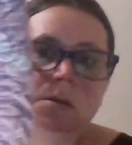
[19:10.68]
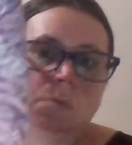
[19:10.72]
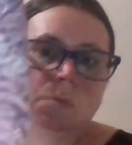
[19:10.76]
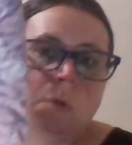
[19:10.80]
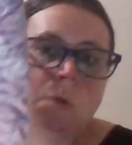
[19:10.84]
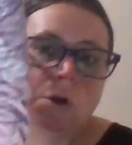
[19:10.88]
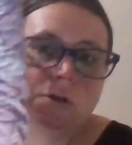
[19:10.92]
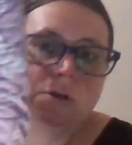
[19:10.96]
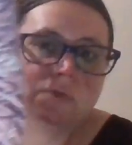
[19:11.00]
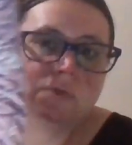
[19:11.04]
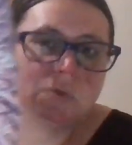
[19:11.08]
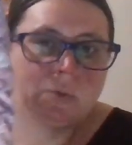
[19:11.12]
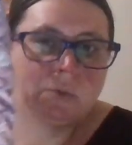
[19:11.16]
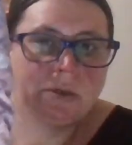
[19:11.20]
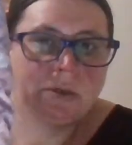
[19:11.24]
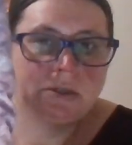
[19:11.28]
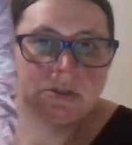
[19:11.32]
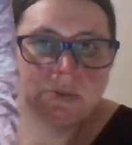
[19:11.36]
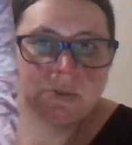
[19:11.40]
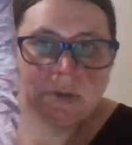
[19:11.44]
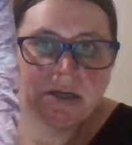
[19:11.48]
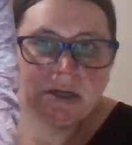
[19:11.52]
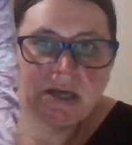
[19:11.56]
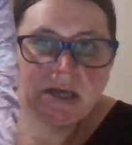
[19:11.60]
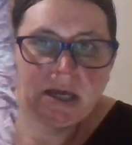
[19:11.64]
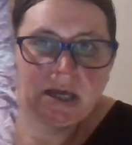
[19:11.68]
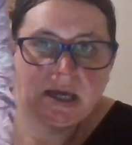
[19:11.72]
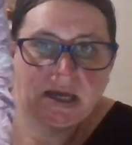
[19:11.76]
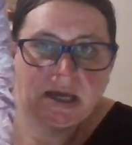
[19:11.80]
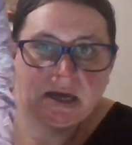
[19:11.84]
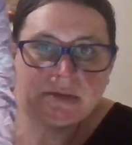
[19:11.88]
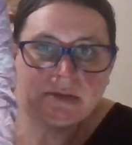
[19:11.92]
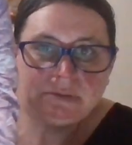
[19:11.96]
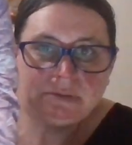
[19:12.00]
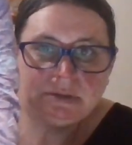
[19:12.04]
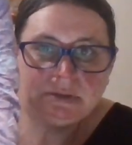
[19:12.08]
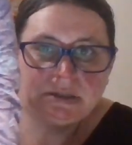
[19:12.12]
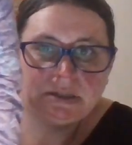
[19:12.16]
1/1, 28
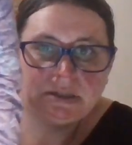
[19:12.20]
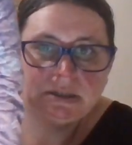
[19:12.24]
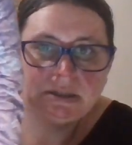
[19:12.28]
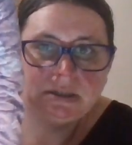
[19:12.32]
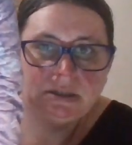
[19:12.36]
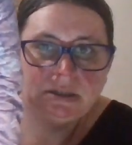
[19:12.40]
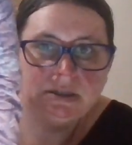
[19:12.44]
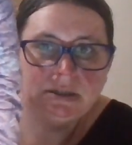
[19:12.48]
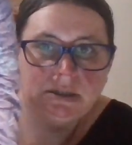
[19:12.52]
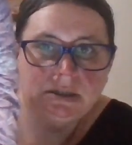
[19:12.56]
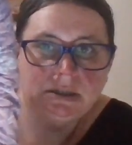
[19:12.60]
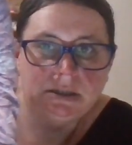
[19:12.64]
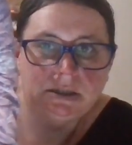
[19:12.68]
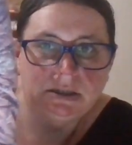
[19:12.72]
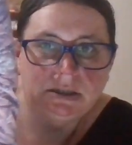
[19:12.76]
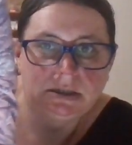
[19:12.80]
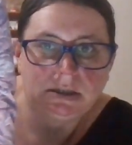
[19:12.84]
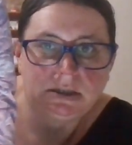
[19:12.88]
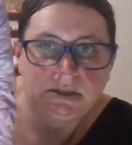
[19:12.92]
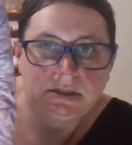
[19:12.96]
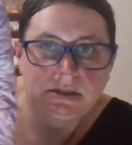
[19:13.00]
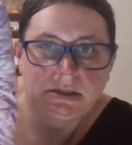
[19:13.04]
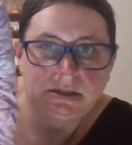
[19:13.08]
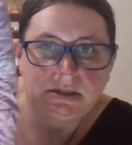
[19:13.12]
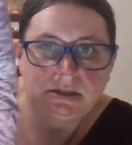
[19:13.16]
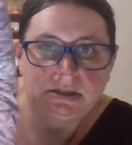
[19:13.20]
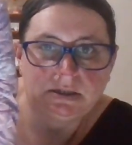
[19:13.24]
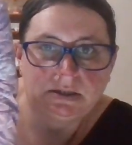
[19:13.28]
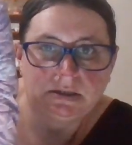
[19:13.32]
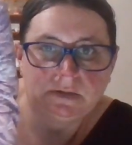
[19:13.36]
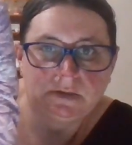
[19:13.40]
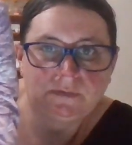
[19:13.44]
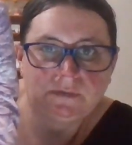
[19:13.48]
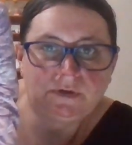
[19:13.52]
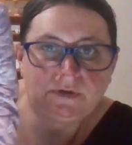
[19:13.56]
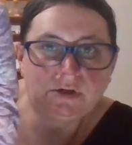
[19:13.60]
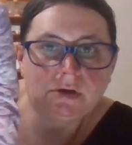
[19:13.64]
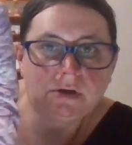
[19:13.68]
count,
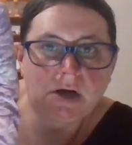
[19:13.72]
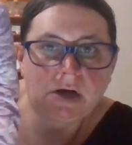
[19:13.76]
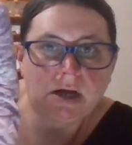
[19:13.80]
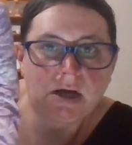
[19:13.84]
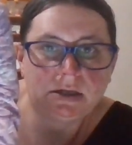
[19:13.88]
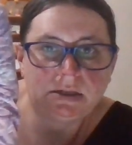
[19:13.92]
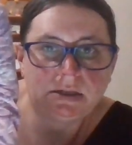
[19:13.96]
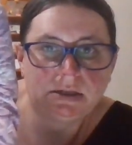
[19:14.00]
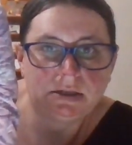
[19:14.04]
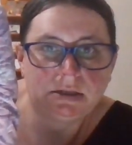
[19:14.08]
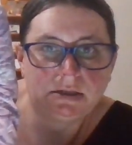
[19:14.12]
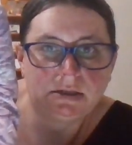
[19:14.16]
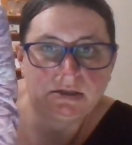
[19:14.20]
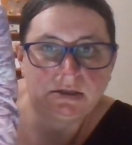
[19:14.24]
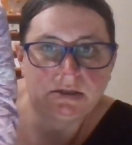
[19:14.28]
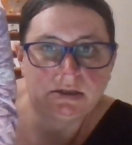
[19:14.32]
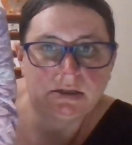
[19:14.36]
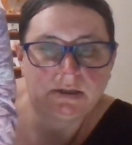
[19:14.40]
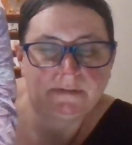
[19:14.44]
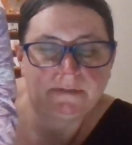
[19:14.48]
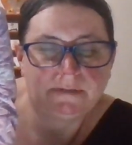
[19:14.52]
full cross.